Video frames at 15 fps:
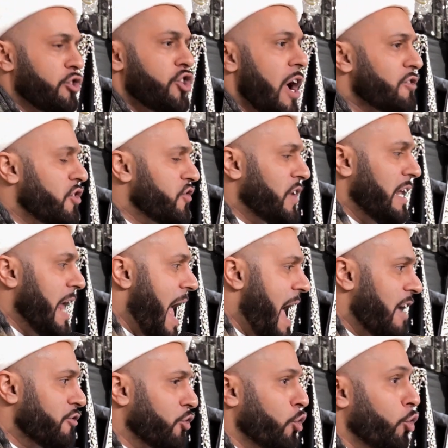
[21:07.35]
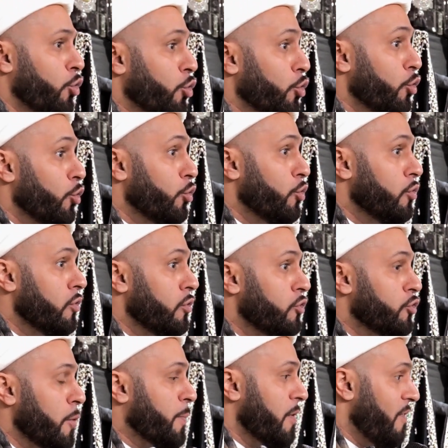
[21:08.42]
judge is going to ask who
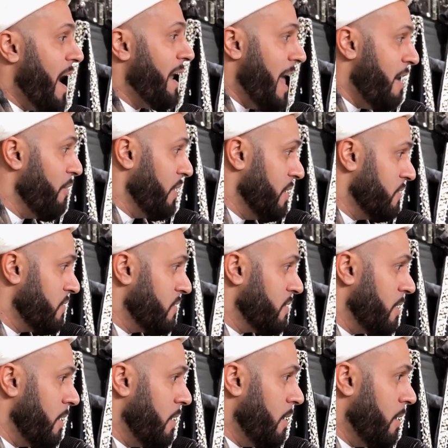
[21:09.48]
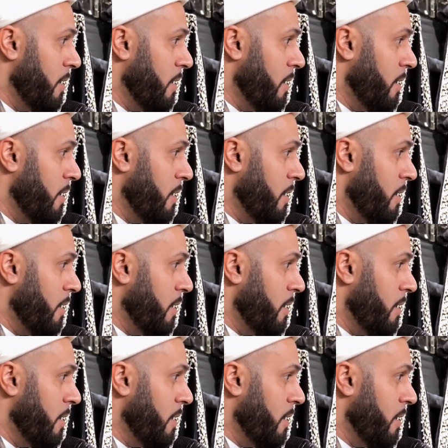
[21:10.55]
to provide evidence?